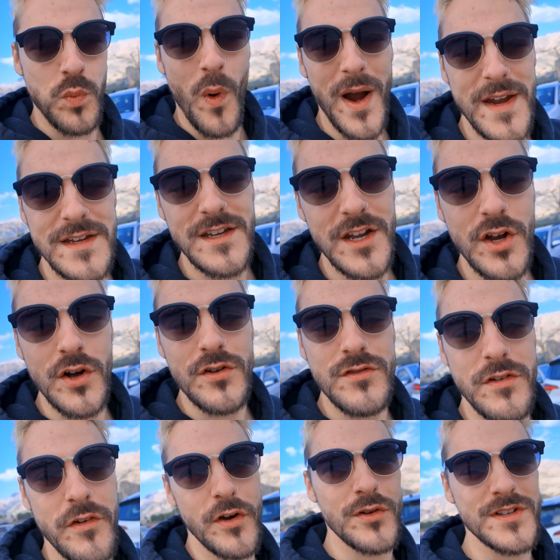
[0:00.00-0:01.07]
windy
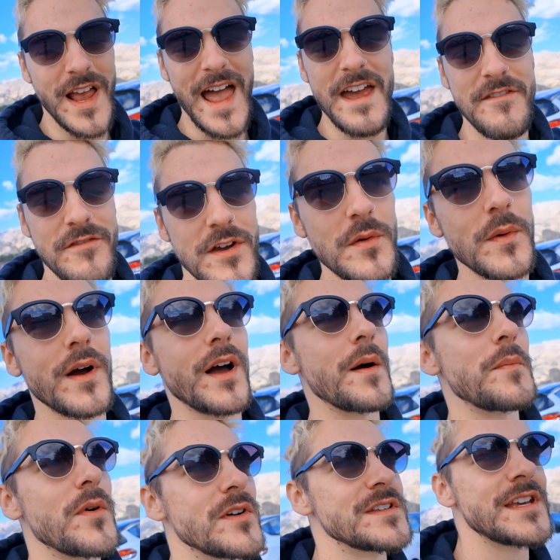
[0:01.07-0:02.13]
country roads
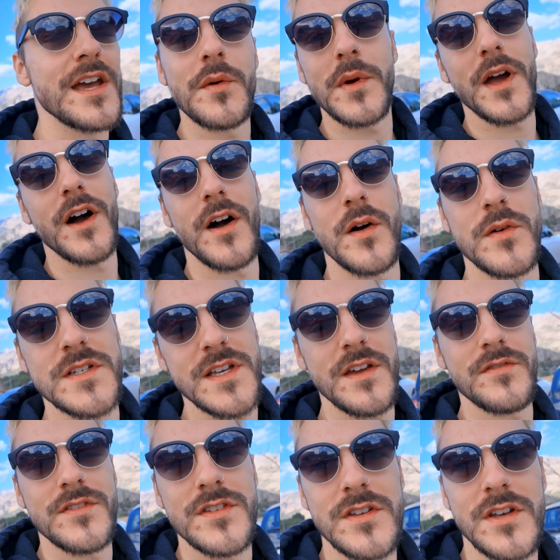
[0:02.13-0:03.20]
everywhere. But here we are, safe and